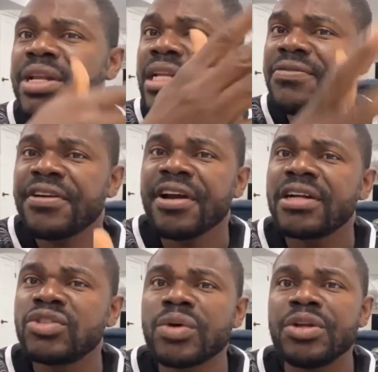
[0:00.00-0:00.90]
taxes, you could.
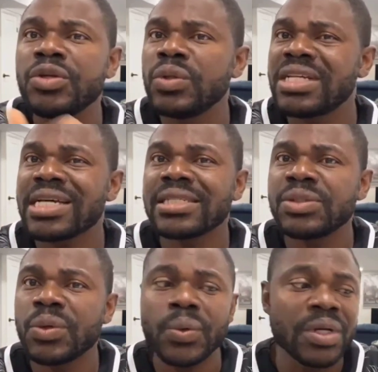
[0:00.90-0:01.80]
So you see,
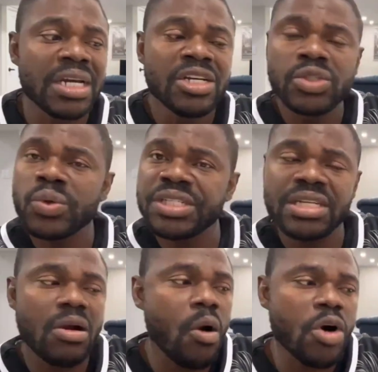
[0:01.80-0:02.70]
all the options that will be
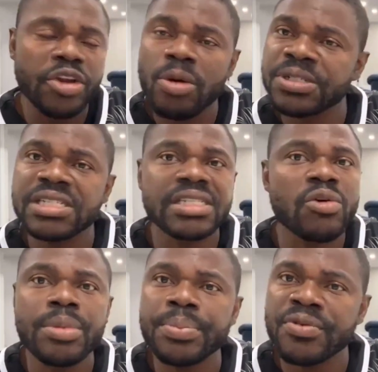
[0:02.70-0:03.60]
provided, you have
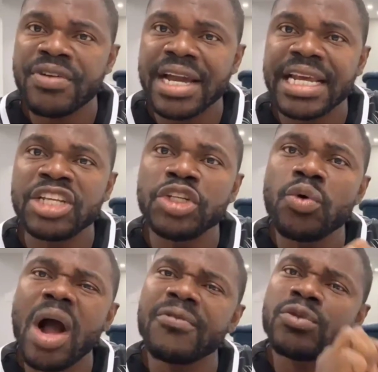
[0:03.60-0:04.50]
to check
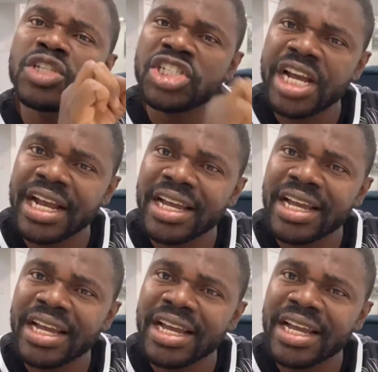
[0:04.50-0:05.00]
which of them